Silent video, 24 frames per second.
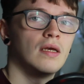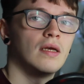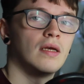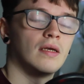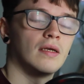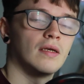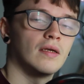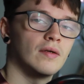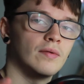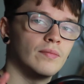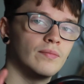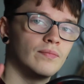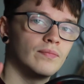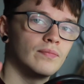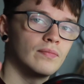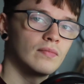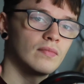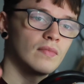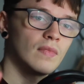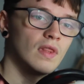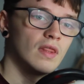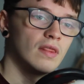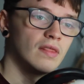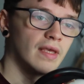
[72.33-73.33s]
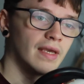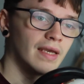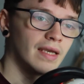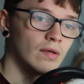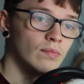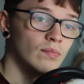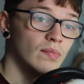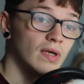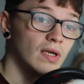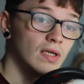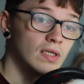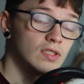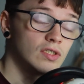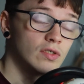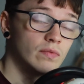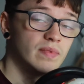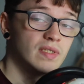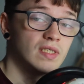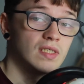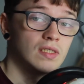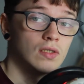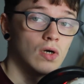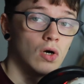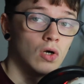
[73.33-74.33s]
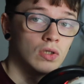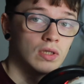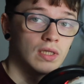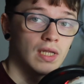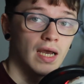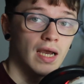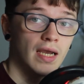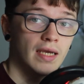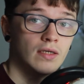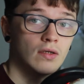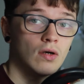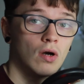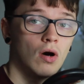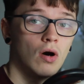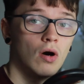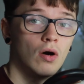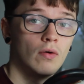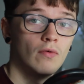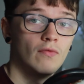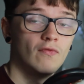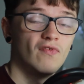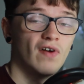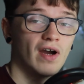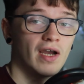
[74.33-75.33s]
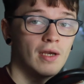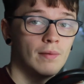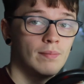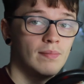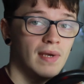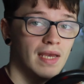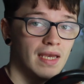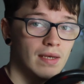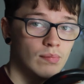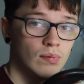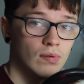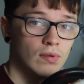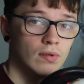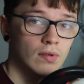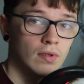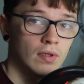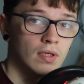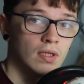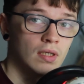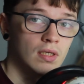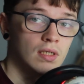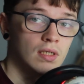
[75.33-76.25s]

They can be submitted online or via paper.